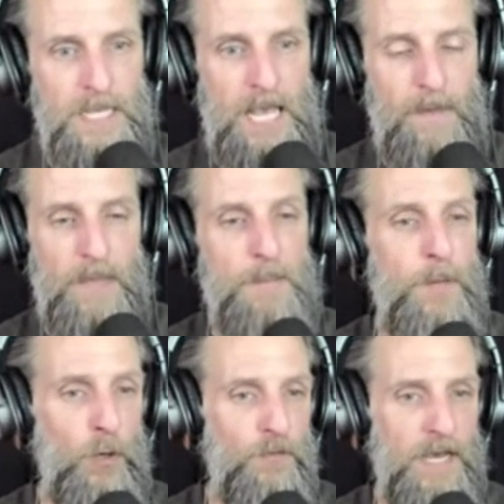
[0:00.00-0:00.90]
and they
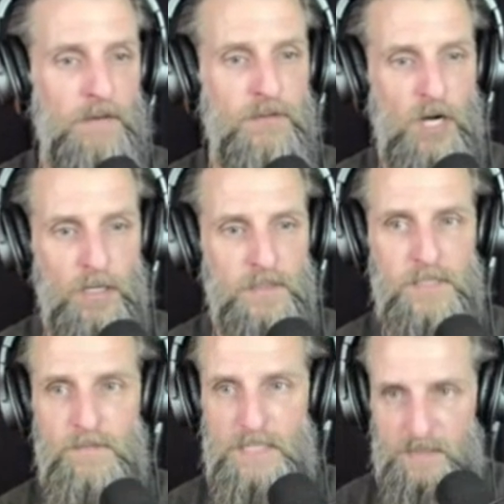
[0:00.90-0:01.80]
both have
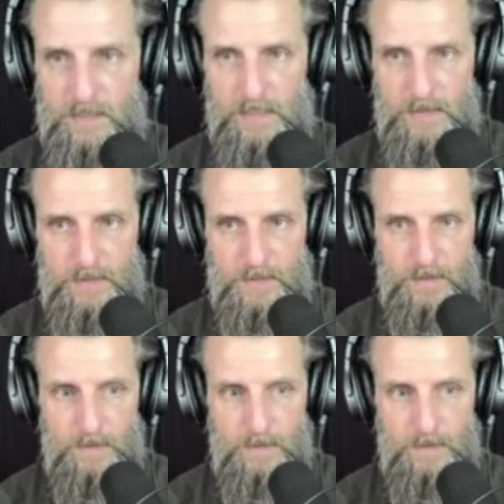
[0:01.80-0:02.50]
cognitive dissonance.